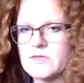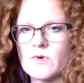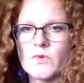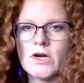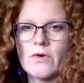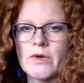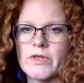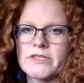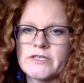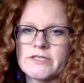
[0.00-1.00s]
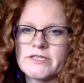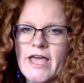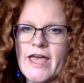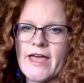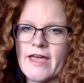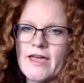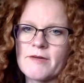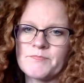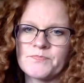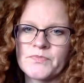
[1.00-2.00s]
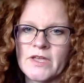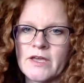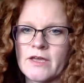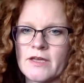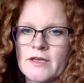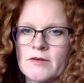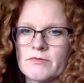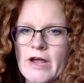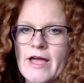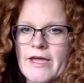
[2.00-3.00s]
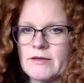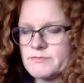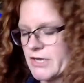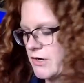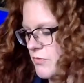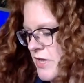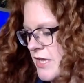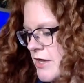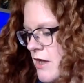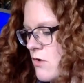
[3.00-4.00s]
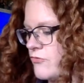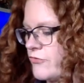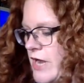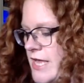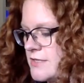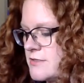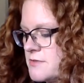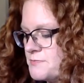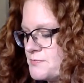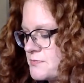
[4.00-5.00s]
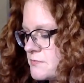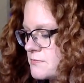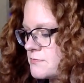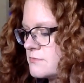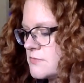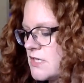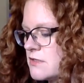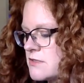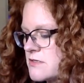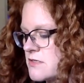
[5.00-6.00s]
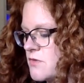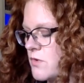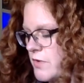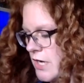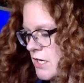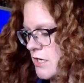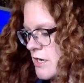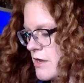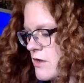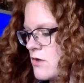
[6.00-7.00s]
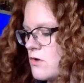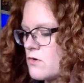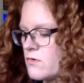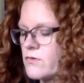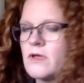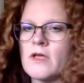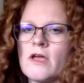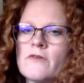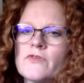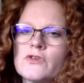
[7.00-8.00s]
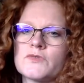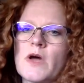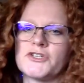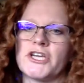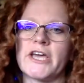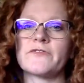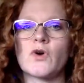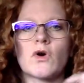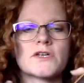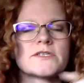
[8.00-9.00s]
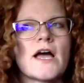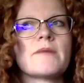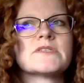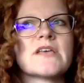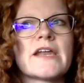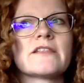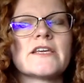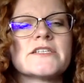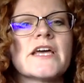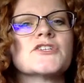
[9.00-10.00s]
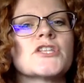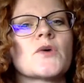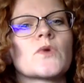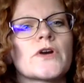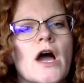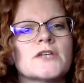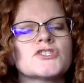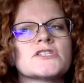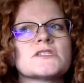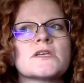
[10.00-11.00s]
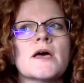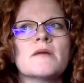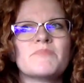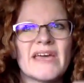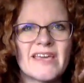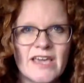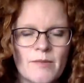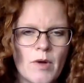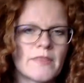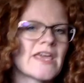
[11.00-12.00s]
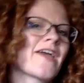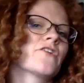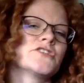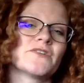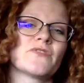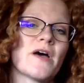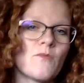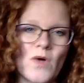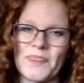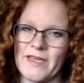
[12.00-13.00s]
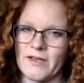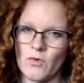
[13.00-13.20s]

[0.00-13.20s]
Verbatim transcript: that's what we're going with today. All right, here we go, friends. Let's see what we need to know for those watching. And of course, I'm setting the intention that we're not just picking up on the energy of the, what the